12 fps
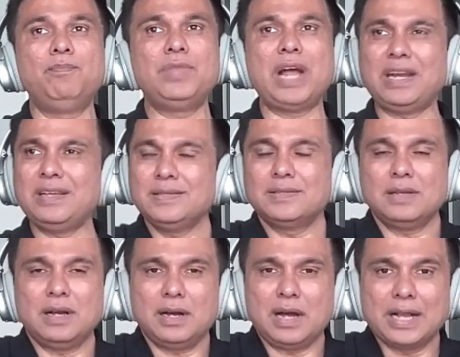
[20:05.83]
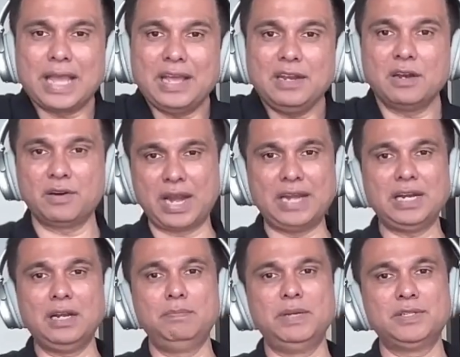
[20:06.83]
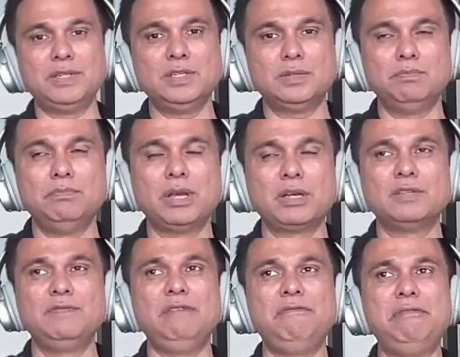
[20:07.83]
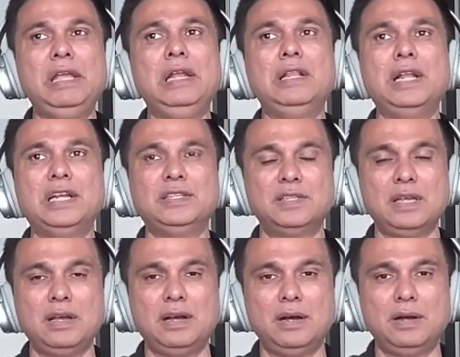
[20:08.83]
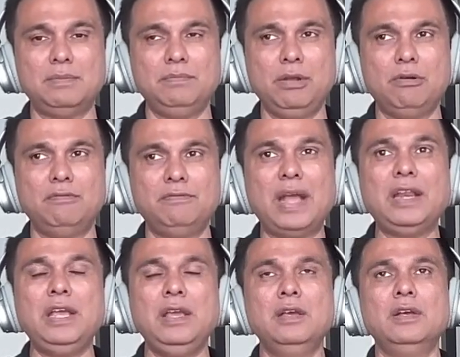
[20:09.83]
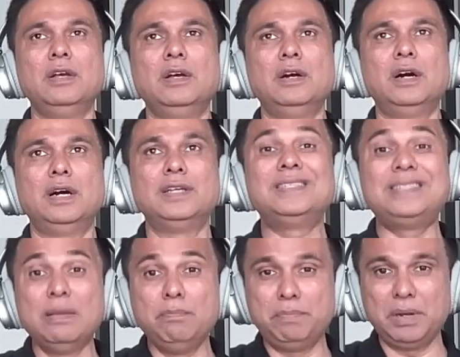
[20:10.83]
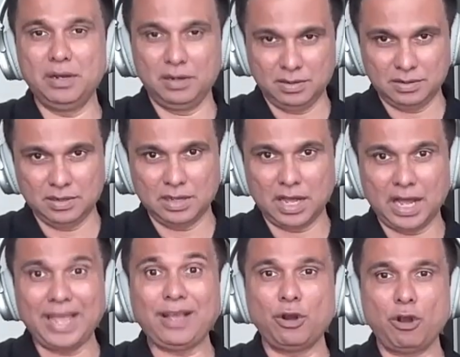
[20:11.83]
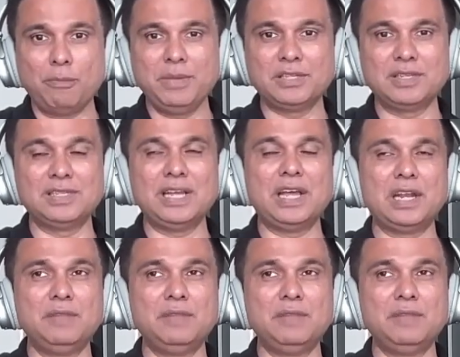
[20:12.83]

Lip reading: that is again a rental business, because we feel that it's very simple economics is there.